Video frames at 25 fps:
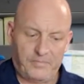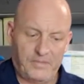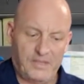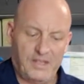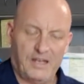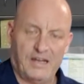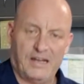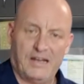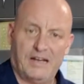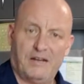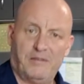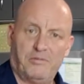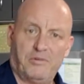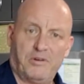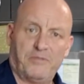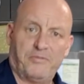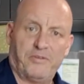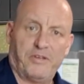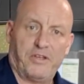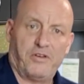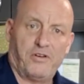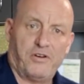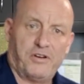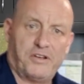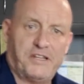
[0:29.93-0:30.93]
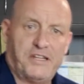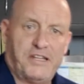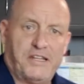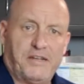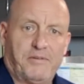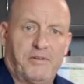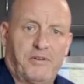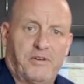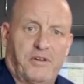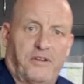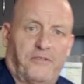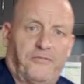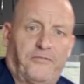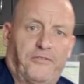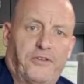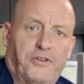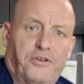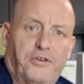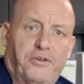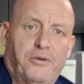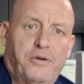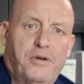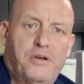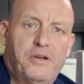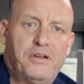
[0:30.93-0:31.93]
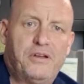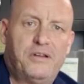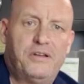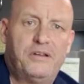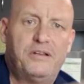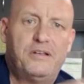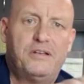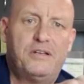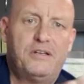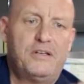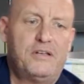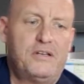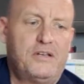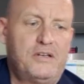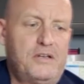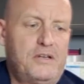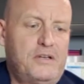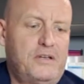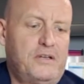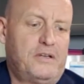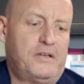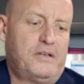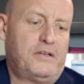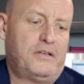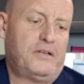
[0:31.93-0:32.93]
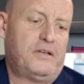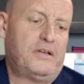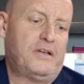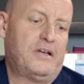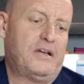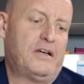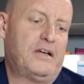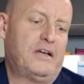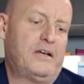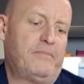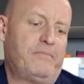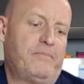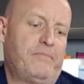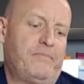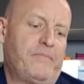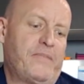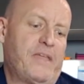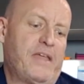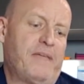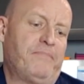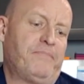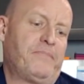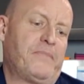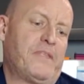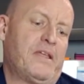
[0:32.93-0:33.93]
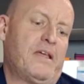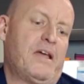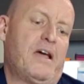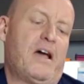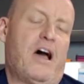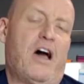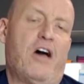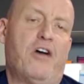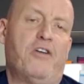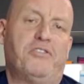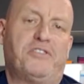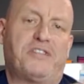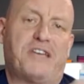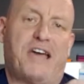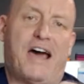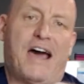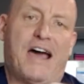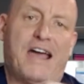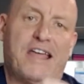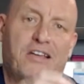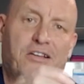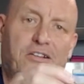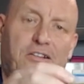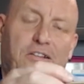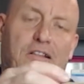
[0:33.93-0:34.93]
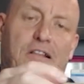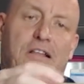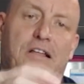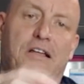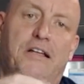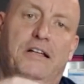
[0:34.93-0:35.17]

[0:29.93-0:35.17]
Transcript: Uh, what have we got here? We've got a few. Um, Oat ale.